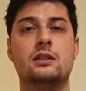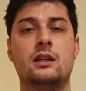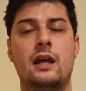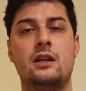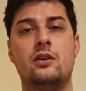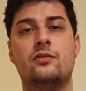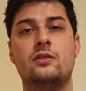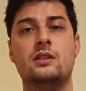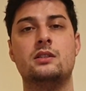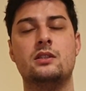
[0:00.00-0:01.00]
any of
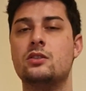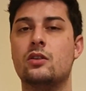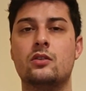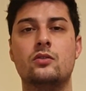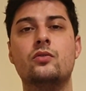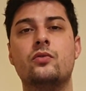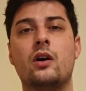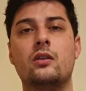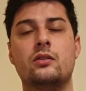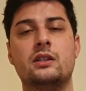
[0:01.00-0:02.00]
this, it's not to
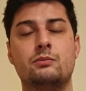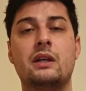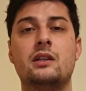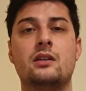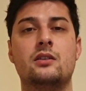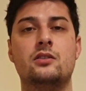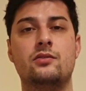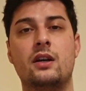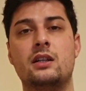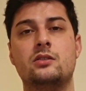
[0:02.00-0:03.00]
follow as medical
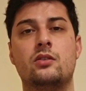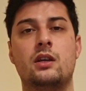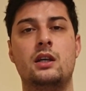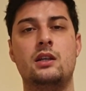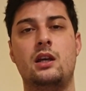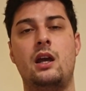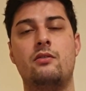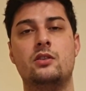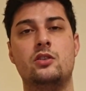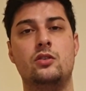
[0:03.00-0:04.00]
advice. Okay,
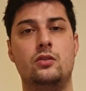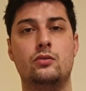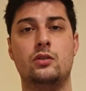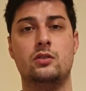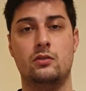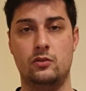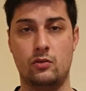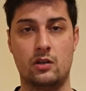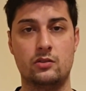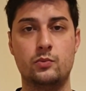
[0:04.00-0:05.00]
everything you do, you
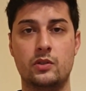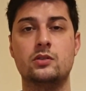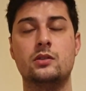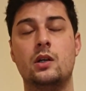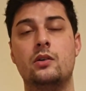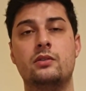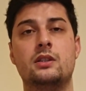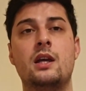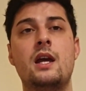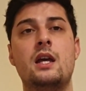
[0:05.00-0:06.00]
are responsible of it.
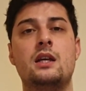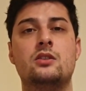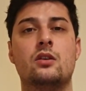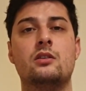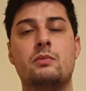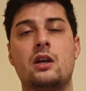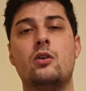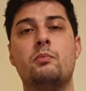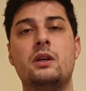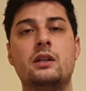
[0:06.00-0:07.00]
It's only my
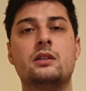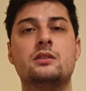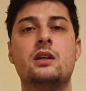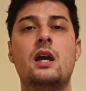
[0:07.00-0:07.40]
opinions,